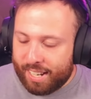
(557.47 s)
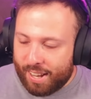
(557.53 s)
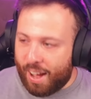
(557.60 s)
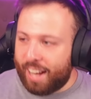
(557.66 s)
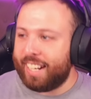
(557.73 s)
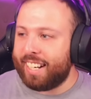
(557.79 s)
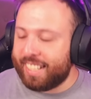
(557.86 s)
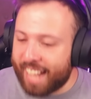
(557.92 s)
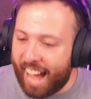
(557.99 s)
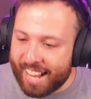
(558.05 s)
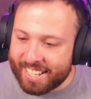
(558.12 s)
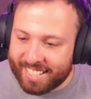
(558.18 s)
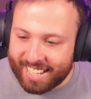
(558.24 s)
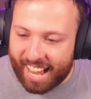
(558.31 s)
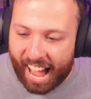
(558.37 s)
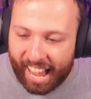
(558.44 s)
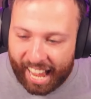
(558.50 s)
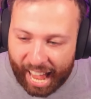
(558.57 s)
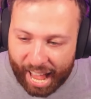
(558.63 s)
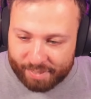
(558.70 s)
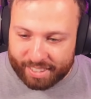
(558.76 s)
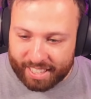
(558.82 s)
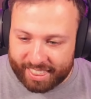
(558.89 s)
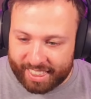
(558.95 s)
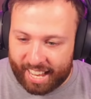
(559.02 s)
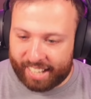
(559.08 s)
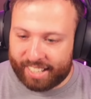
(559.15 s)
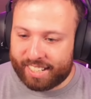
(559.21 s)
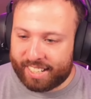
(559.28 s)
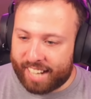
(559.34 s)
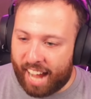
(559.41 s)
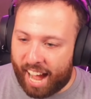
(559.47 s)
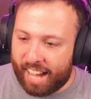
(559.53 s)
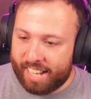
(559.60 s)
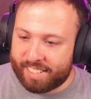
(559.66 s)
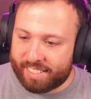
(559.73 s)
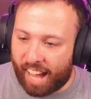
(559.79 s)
And yes, I have to thank guys.